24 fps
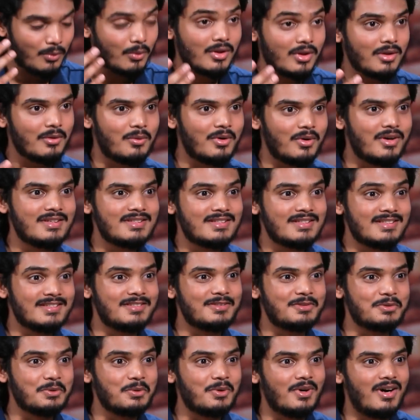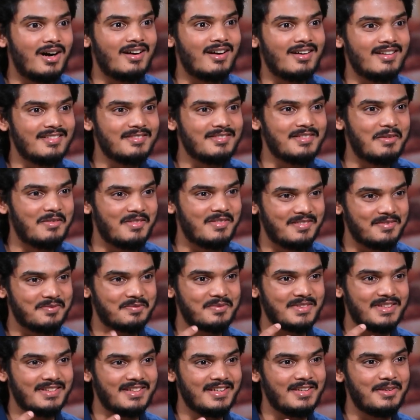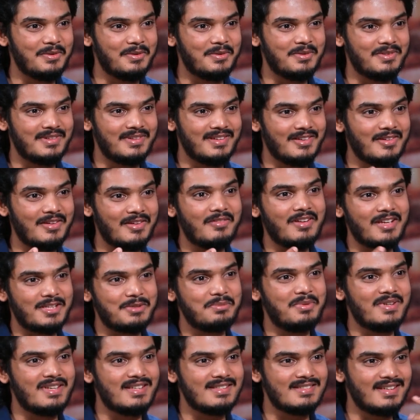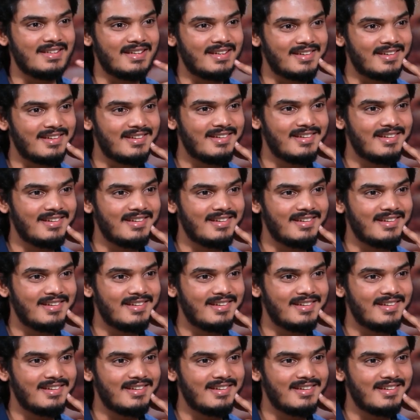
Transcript: what is this? It's so hard. I mean, did you ever experience that?